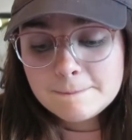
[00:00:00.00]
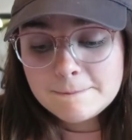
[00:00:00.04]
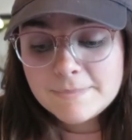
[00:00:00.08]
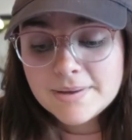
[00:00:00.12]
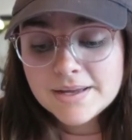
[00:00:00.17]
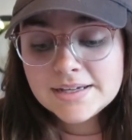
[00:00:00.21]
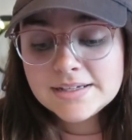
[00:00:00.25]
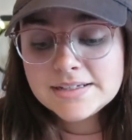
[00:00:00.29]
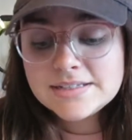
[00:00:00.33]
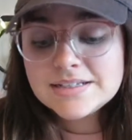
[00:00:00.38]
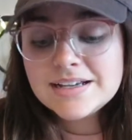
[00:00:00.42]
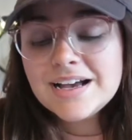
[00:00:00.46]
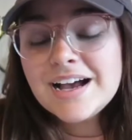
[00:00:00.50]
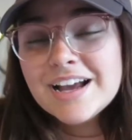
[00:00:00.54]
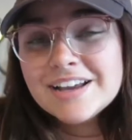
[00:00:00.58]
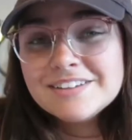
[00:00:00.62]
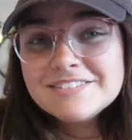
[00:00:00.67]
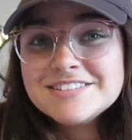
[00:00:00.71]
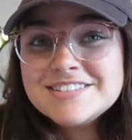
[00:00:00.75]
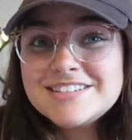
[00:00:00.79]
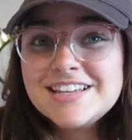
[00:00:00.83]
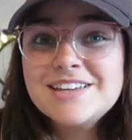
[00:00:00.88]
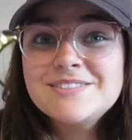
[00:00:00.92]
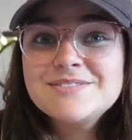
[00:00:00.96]
But I
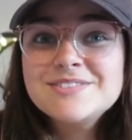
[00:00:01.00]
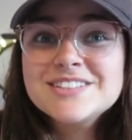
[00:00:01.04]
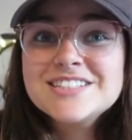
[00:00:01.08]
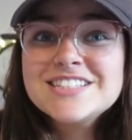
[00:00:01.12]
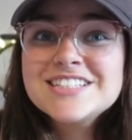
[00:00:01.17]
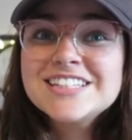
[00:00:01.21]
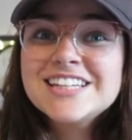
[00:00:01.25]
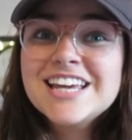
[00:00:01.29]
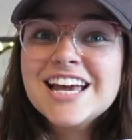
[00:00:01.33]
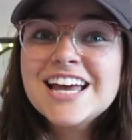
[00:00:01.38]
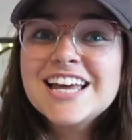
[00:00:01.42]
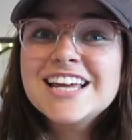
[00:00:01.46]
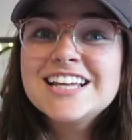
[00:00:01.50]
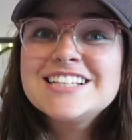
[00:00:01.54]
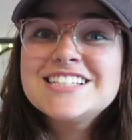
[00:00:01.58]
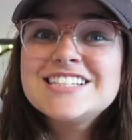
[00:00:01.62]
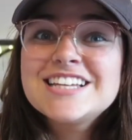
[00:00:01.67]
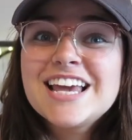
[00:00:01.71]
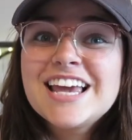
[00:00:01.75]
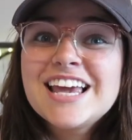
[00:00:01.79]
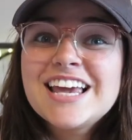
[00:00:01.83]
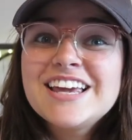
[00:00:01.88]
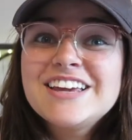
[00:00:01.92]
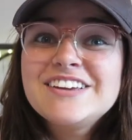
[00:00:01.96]
was able to
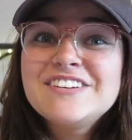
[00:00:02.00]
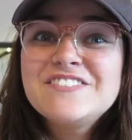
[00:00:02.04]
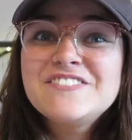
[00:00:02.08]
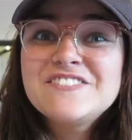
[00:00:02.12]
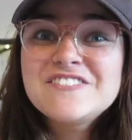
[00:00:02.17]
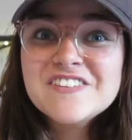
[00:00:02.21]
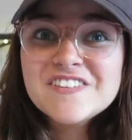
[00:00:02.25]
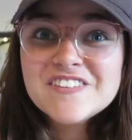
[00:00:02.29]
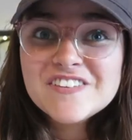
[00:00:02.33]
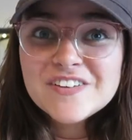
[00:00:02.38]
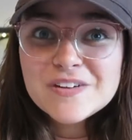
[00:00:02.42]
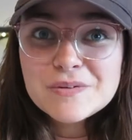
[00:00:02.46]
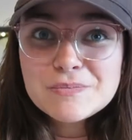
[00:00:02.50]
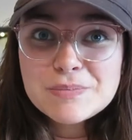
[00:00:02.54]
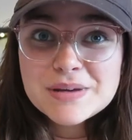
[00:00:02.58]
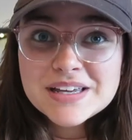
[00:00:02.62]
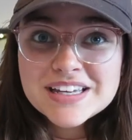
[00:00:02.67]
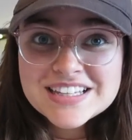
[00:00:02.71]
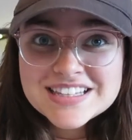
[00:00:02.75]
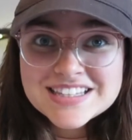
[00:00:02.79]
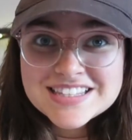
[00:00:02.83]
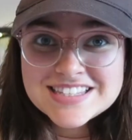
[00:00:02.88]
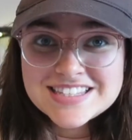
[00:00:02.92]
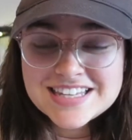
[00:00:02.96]
get a full
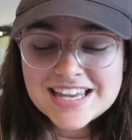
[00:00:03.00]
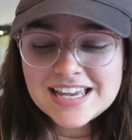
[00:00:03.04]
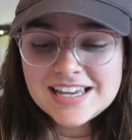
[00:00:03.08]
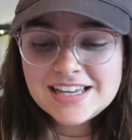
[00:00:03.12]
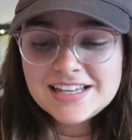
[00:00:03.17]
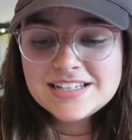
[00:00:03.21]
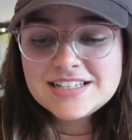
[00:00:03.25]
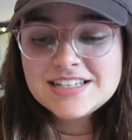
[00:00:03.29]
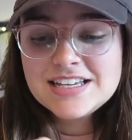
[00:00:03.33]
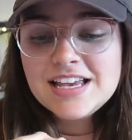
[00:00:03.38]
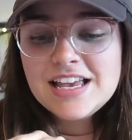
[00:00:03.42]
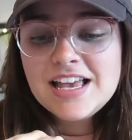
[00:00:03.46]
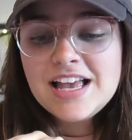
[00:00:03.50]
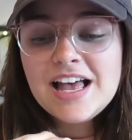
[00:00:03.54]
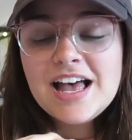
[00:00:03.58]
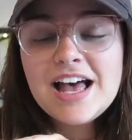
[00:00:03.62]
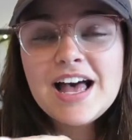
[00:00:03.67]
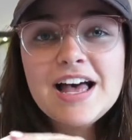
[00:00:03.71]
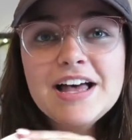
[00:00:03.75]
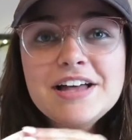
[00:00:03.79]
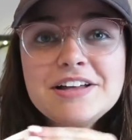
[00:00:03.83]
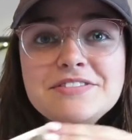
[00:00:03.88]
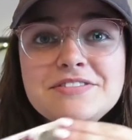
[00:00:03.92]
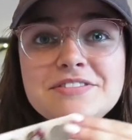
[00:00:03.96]
pin set
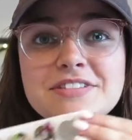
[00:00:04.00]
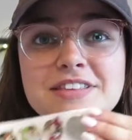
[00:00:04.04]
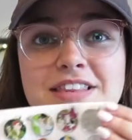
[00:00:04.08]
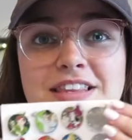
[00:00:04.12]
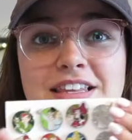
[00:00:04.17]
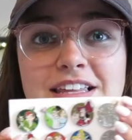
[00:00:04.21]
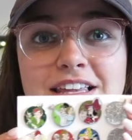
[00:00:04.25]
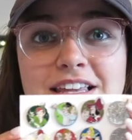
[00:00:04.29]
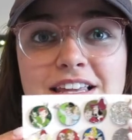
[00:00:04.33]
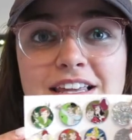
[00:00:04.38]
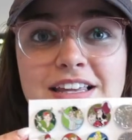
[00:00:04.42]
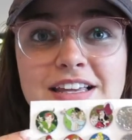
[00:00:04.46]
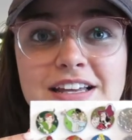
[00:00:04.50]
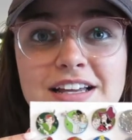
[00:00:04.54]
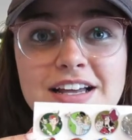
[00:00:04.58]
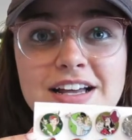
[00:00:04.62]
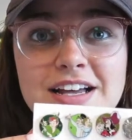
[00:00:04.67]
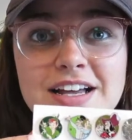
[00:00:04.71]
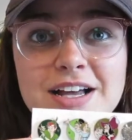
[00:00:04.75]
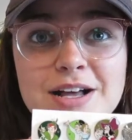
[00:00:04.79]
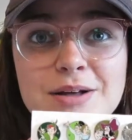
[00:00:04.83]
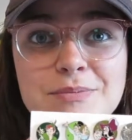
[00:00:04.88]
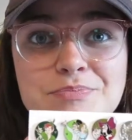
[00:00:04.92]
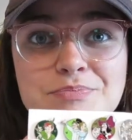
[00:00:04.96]
of the
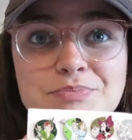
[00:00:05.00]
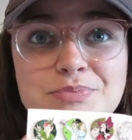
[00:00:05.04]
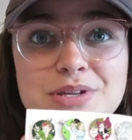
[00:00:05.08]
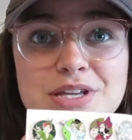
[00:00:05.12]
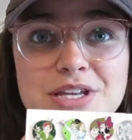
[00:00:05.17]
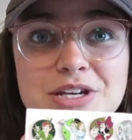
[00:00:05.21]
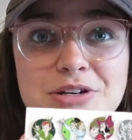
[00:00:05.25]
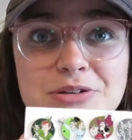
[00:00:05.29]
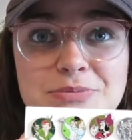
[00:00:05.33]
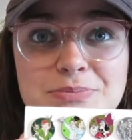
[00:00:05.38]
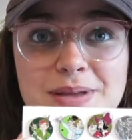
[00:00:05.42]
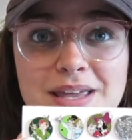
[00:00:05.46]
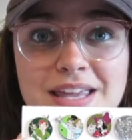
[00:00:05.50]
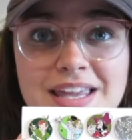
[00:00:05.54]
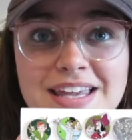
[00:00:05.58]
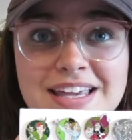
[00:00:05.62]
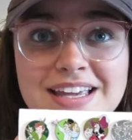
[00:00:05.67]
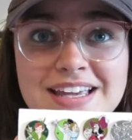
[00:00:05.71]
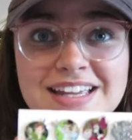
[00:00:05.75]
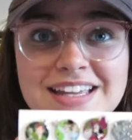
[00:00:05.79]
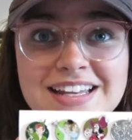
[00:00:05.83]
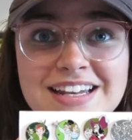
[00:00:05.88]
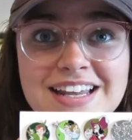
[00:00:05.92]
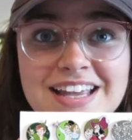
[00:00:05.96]
um, Peter
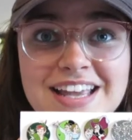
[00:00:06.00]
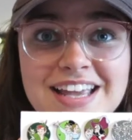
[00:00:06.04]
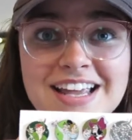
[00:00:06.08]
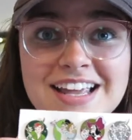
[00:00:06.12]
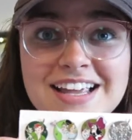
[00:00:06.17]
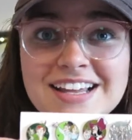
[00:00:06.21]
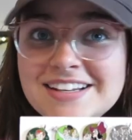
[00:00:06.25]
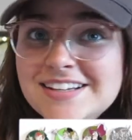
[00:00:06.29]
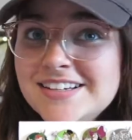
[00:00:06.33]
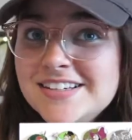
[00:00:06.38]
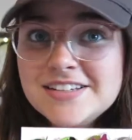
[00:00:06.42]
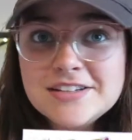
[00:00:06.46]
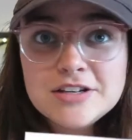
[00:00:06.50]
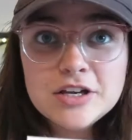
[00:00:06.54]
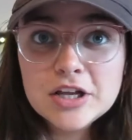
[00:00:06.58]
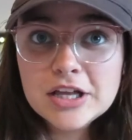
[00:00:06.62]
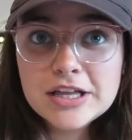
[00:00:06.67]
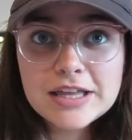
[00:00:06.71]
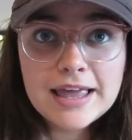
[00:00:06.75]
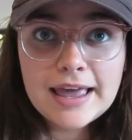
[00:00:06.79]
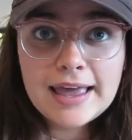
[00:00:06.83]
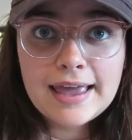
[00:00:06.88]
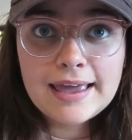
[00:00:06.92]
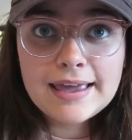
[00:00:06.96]
Pan and
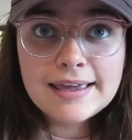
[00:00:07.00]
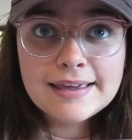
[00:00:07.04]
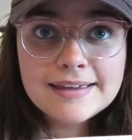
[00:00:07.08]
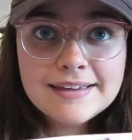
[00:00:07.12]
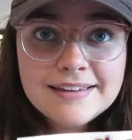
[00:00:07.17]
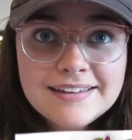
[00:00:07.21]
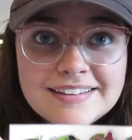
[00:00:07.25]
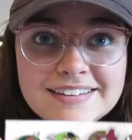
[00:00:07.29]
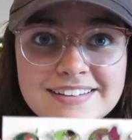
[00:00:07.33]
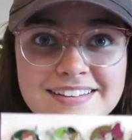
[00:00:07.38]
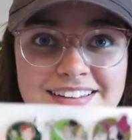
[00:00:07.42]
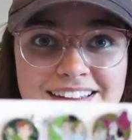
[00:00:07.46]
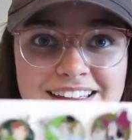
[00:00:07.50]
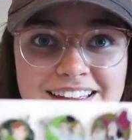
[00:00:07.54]
gang